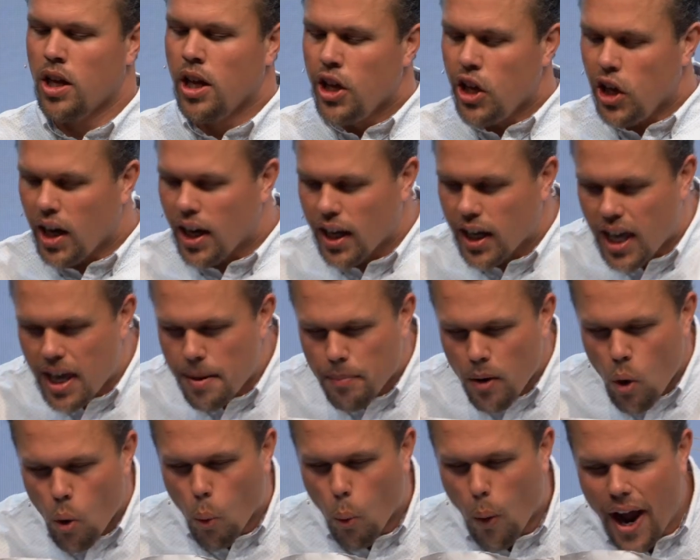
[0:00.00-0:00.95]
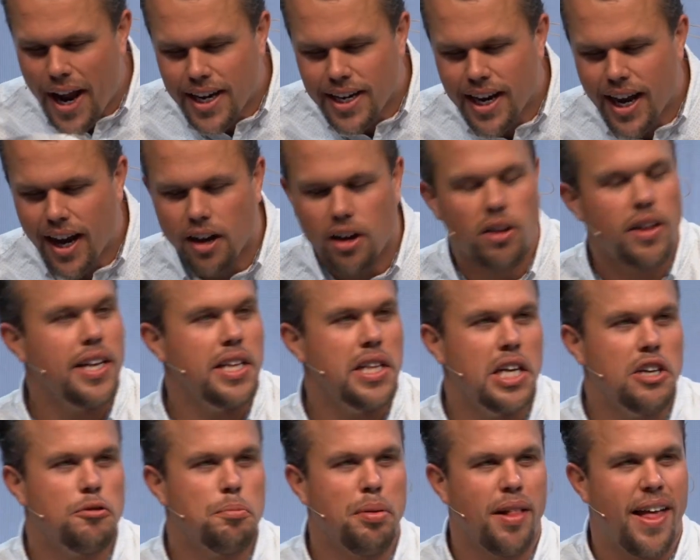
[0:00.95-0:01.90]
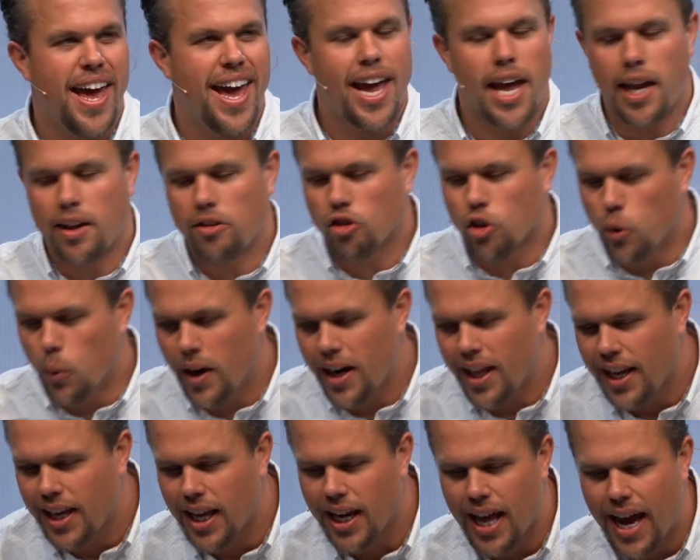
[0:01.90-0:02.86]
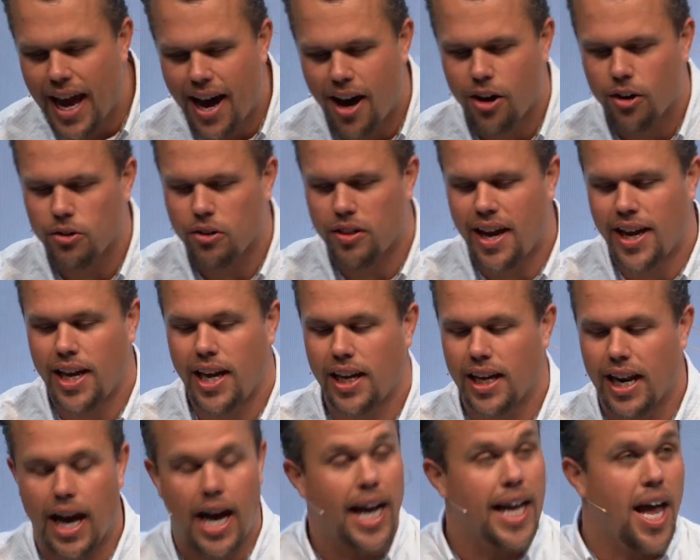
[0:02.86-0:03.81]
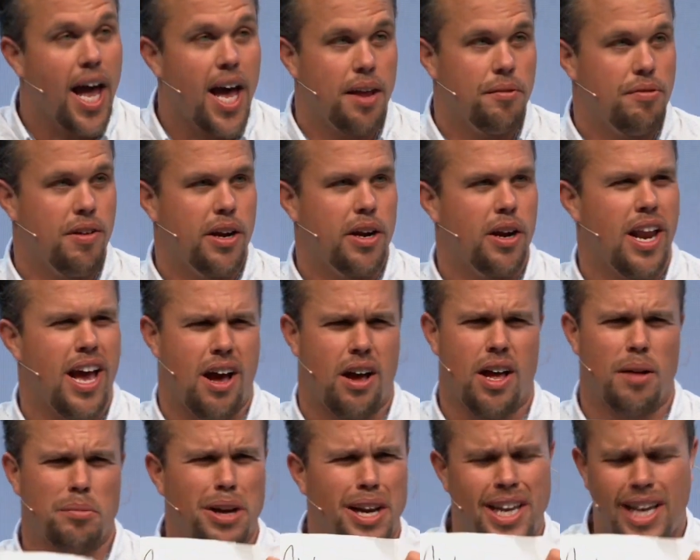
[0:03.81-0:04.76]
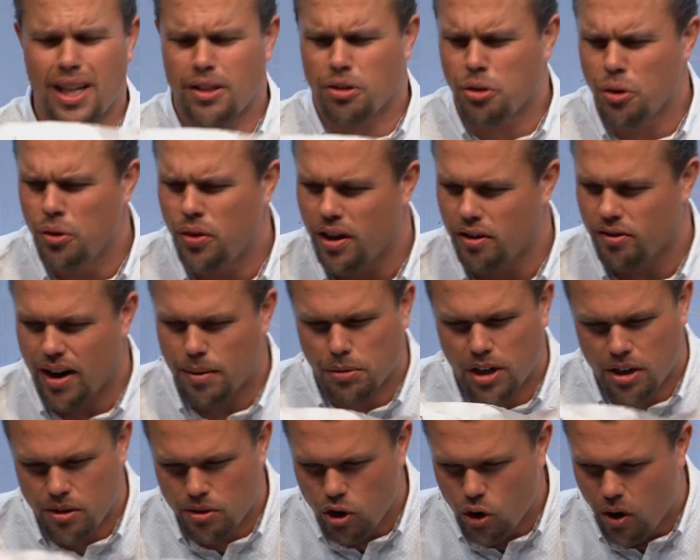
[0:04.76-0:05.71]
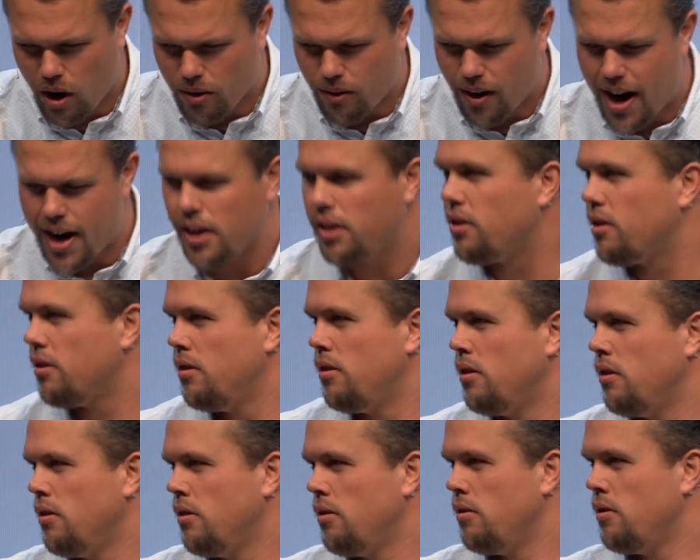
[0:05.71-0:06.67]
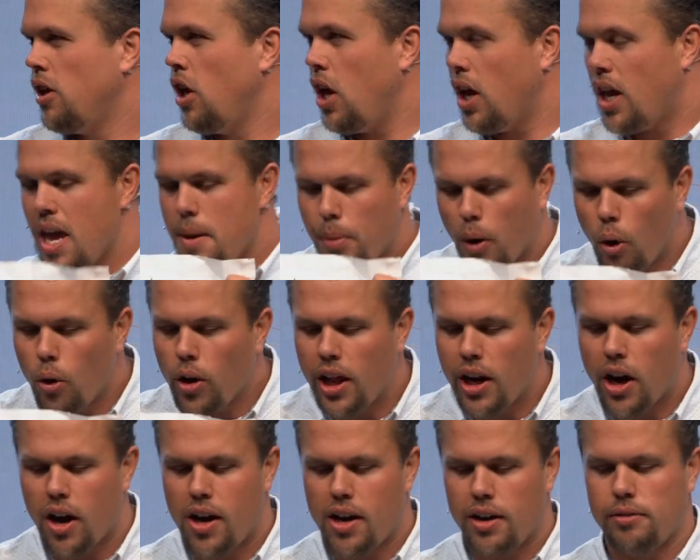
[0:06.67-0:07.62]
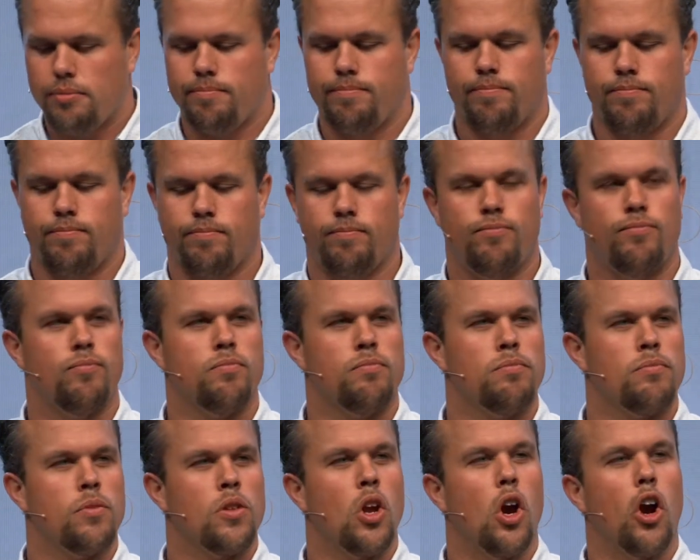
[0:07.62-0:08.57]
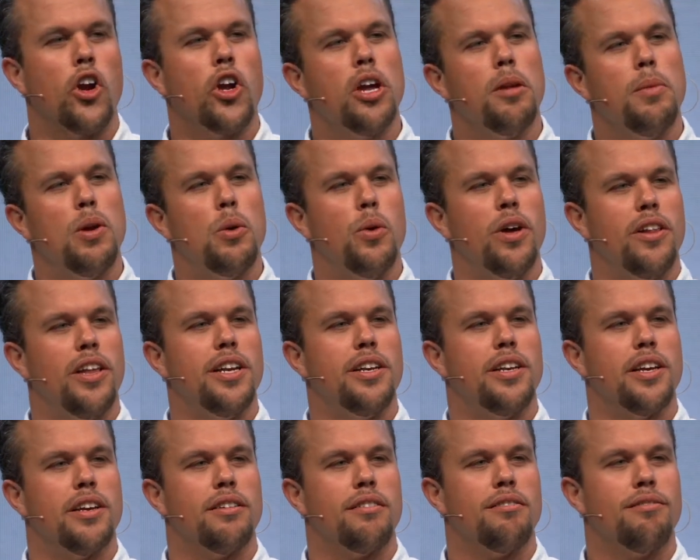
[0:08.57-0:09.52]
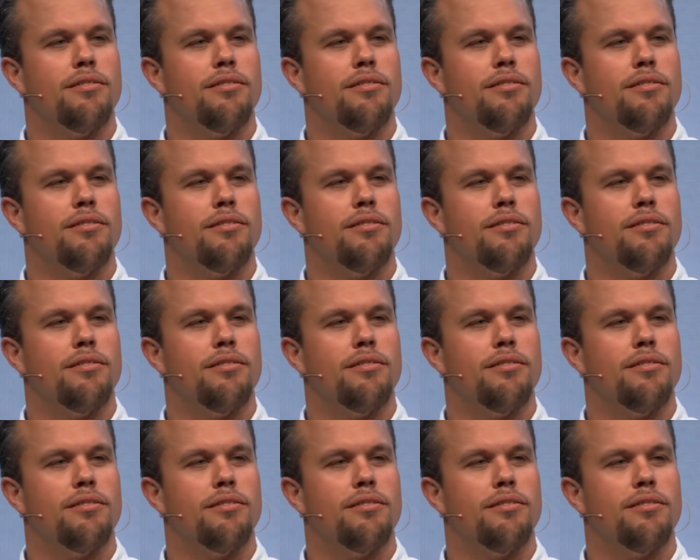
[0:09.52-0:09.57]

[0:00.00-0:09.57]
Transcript: You gonna keep white knuckling these plans, gritting it out, thinking, I got it figured out. I'm gonna get through this. I'm gonna do all right. You gonna keep holding on? Or are you gonna be willing to